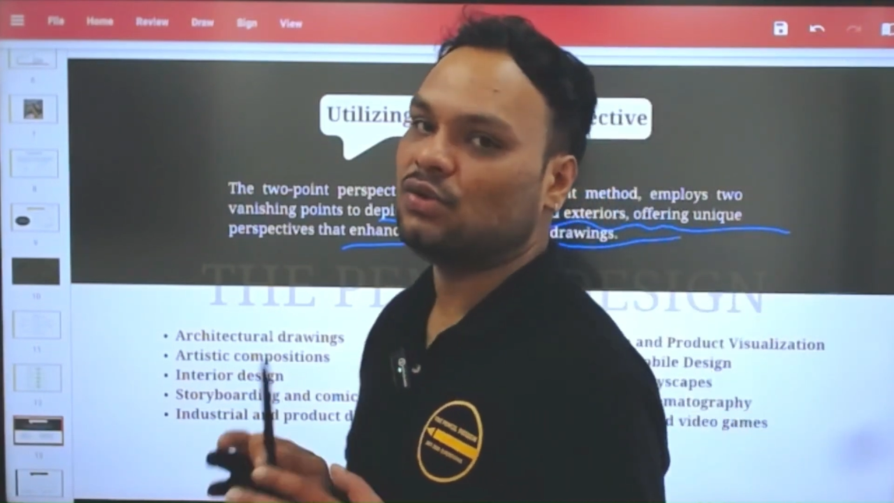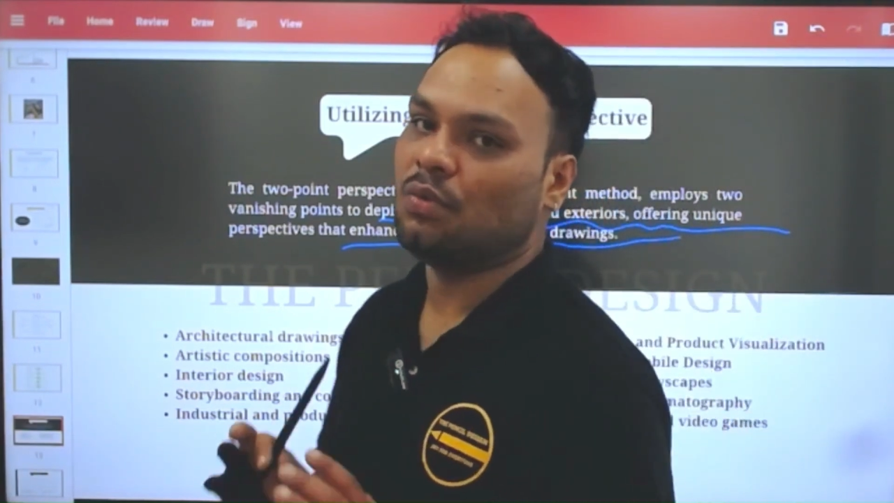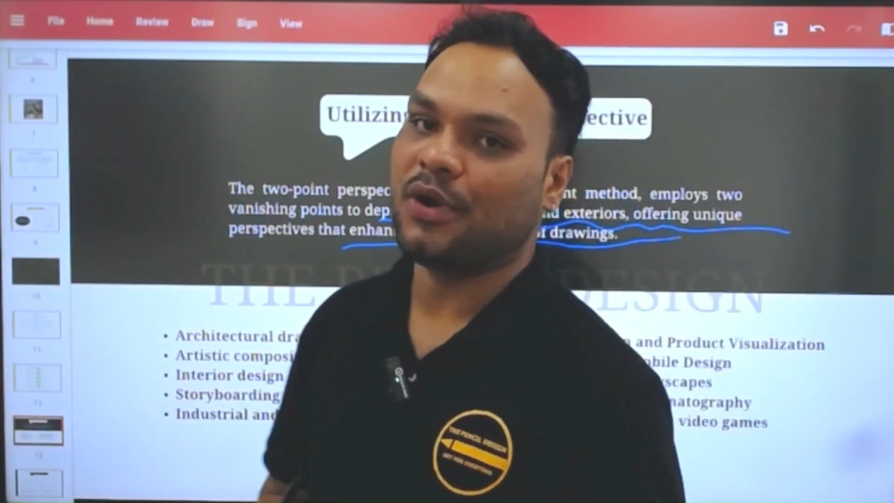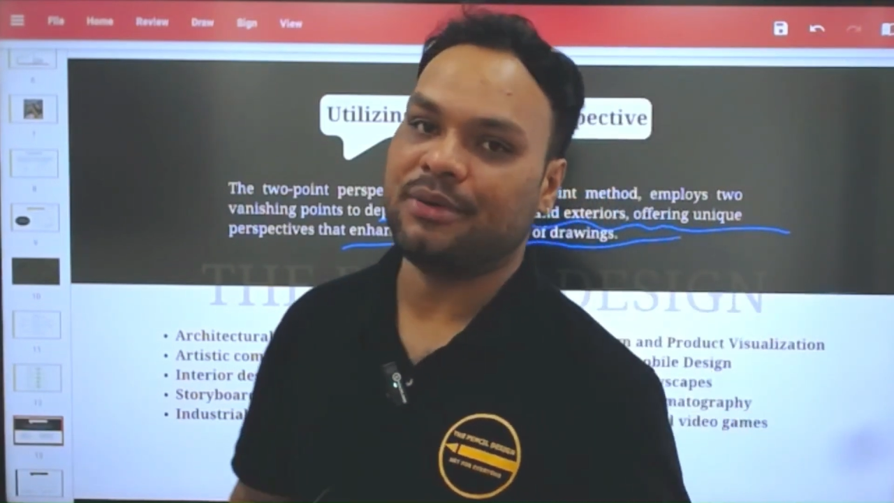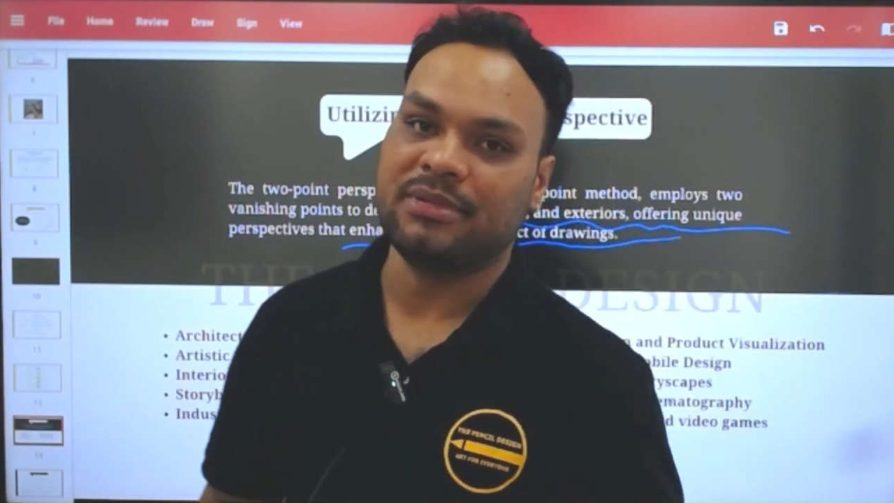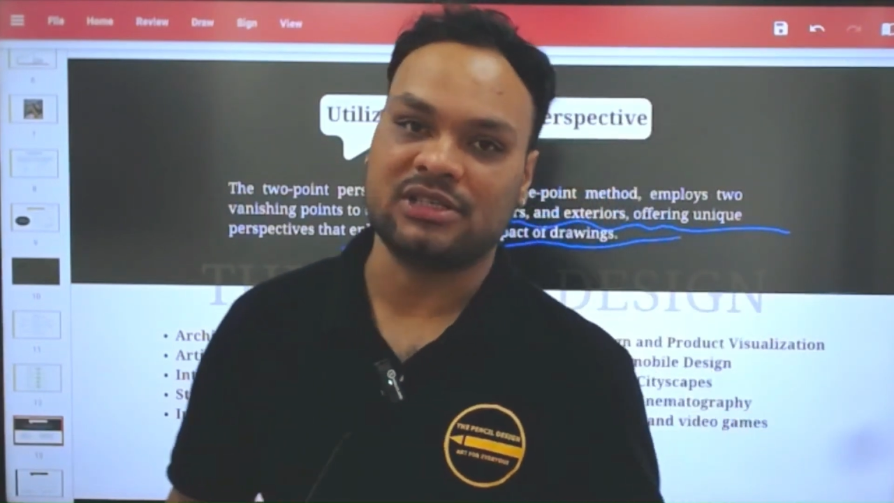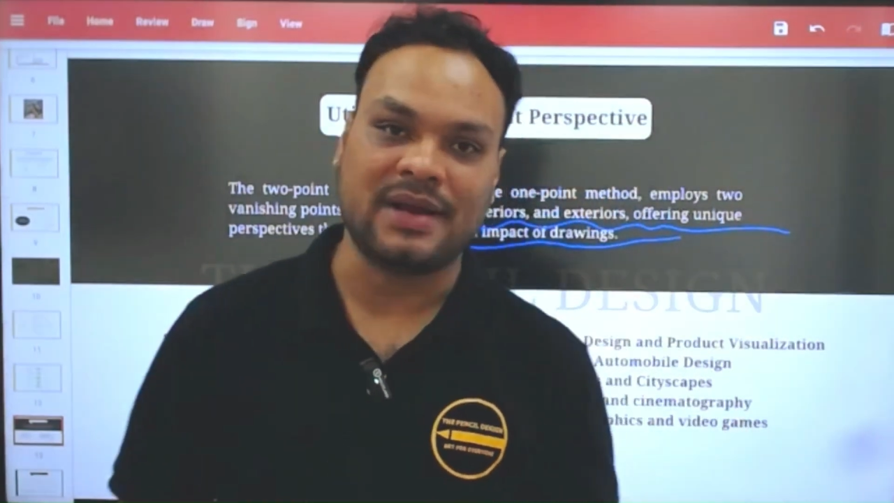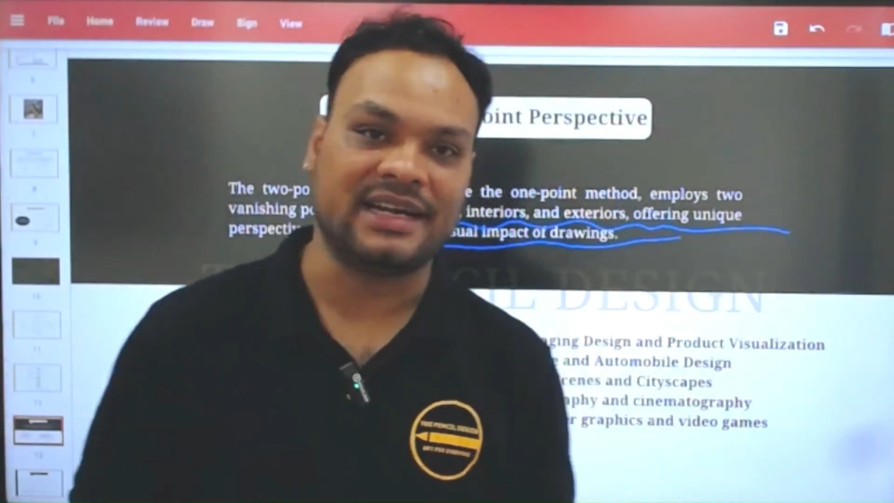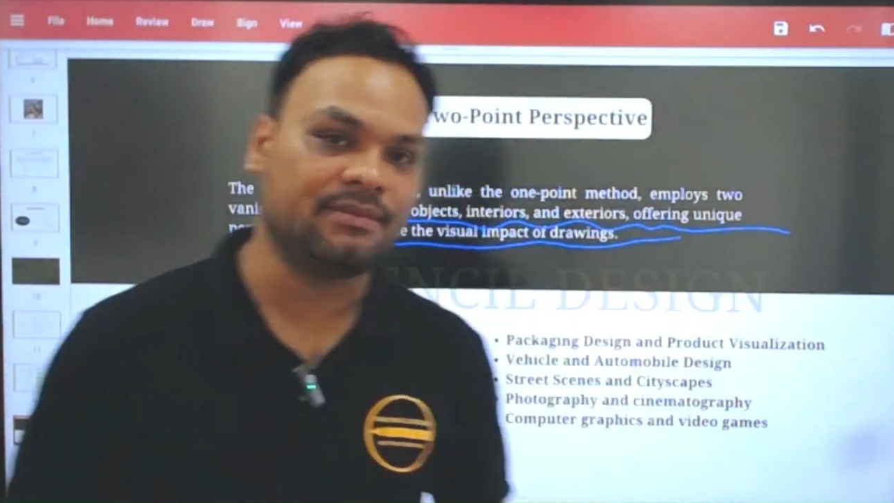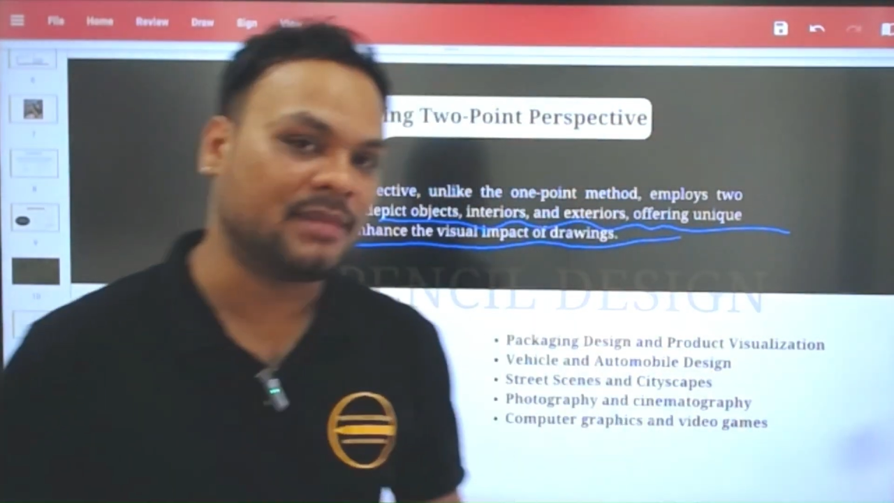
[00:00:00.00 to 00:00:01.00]
2-point
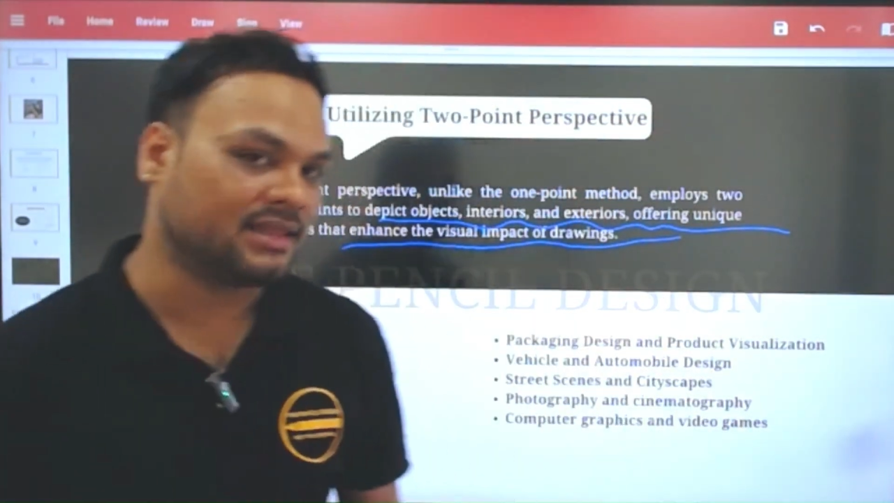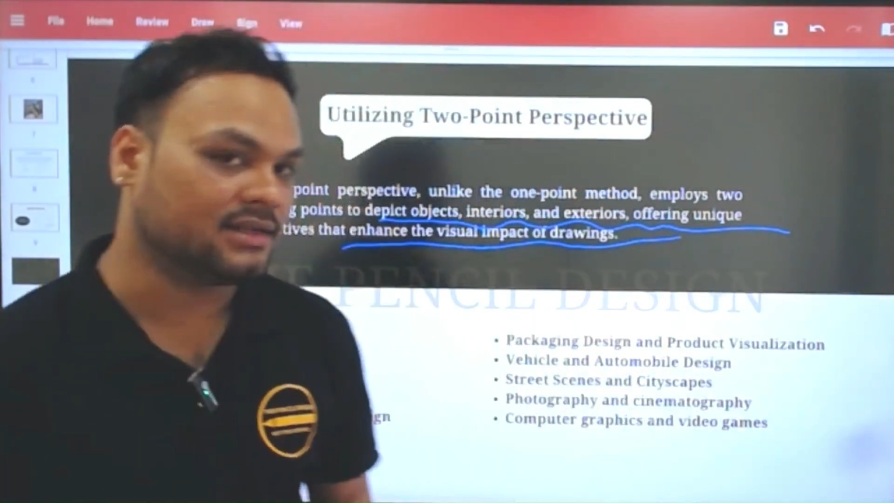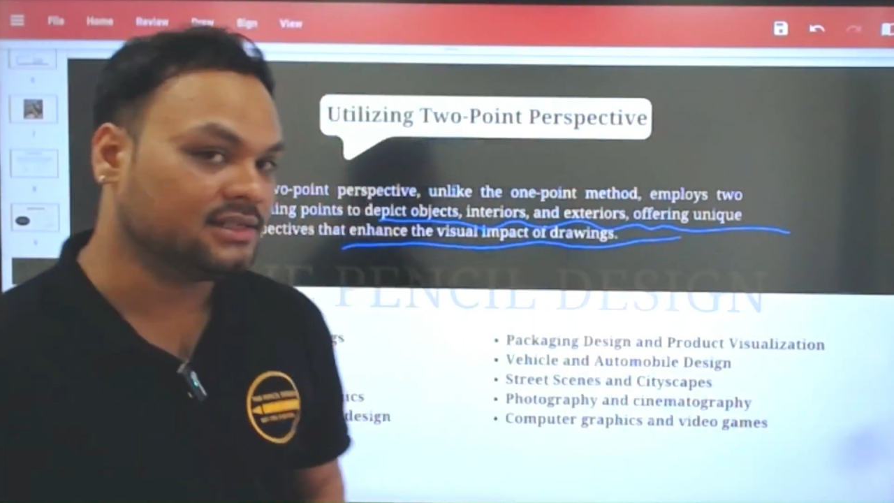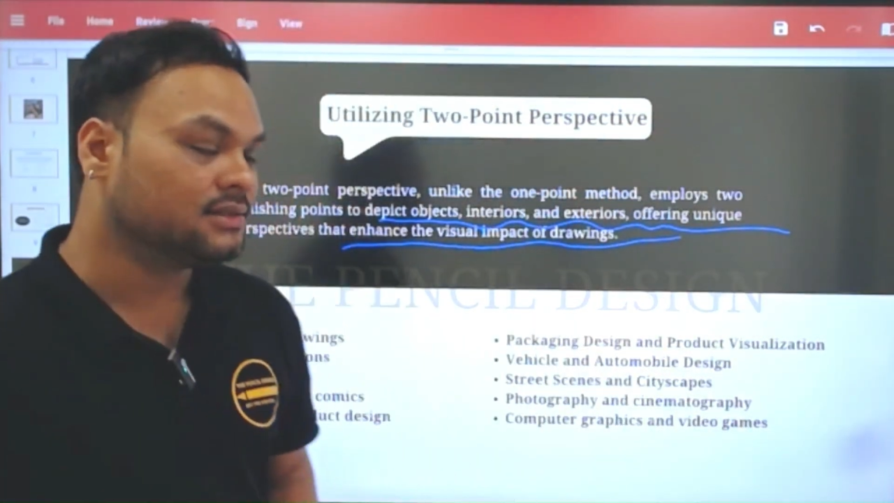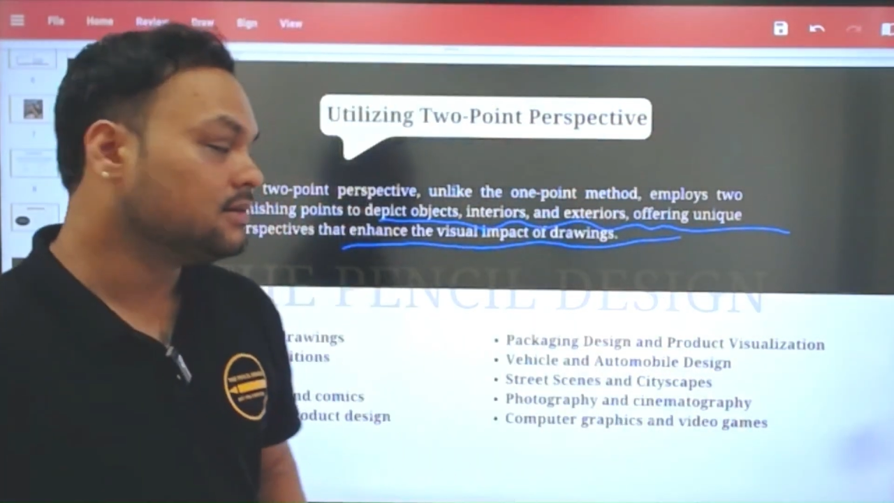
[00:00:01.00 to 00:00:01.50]
perspective method?